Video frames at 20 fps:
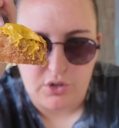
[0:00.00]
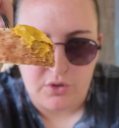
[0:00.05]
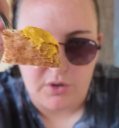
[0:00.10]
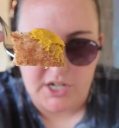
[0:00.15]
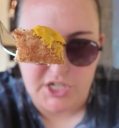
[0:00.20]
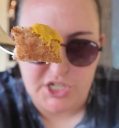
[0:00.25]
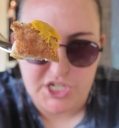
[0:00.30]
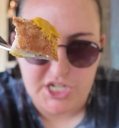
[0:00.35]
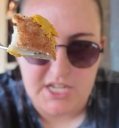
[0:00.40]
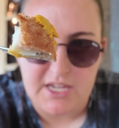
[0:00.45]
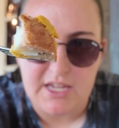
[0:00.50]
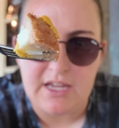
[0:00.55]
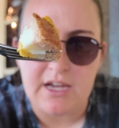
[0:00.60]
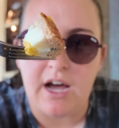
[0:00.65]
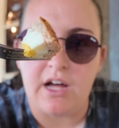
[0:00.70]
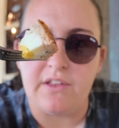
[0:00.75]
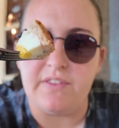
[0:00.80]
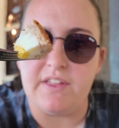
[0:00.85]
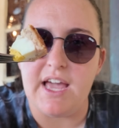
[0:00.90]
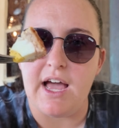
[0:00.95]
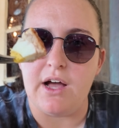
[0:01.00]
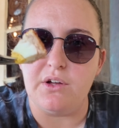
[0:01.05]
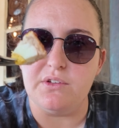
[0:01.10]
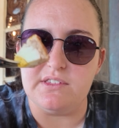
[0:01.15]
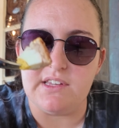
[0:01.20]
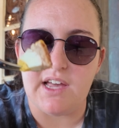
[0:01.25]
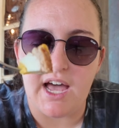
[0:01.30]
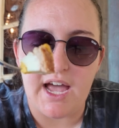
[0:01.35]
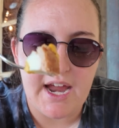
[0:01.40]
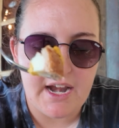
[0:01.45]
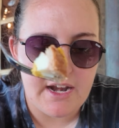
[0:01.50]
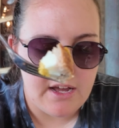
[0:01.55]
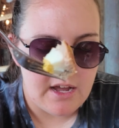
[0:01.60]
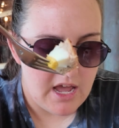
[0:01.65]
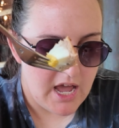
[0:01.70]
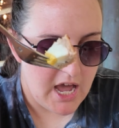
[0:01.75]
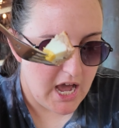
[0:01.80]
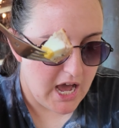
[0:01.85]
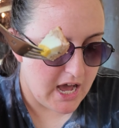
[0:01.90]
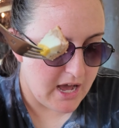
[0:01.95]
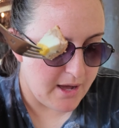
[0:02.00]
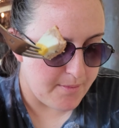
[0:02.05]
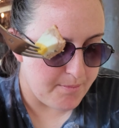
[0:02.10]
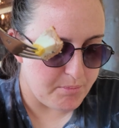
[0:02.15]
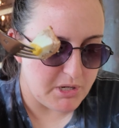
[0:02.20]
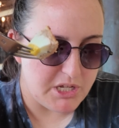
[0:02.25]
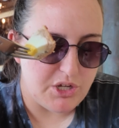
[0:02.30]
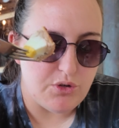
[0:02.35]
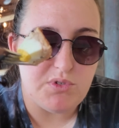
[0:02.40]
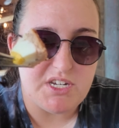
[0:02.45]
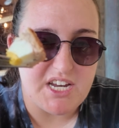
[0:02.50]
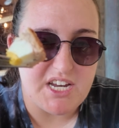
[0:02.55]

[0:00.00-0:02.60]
crunchy on the outside, but you